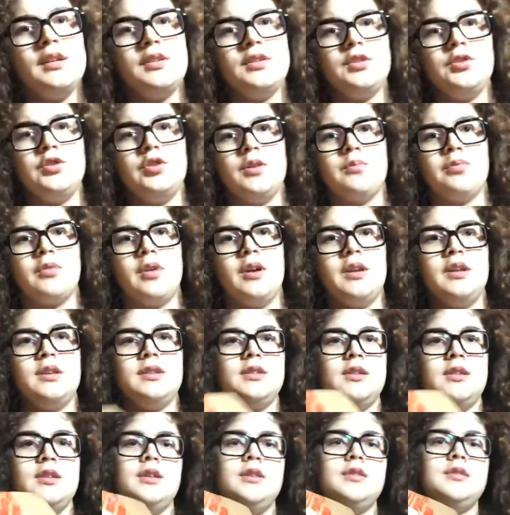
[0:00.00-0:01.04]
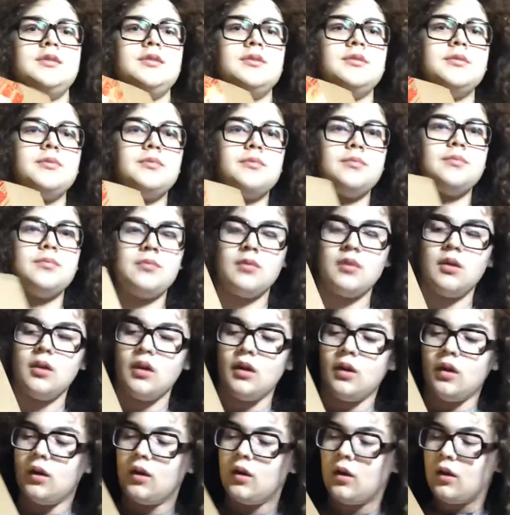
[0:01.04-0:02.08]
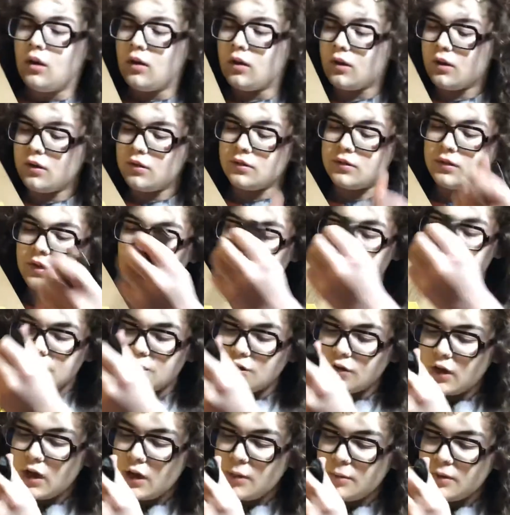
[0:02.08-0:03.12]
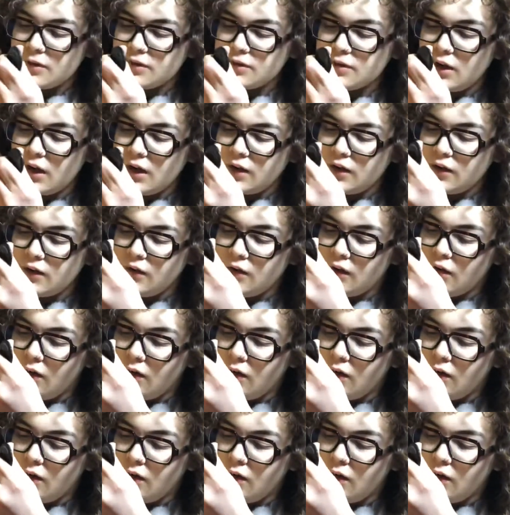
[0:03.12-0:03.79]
to jump right into this because I sure am excited.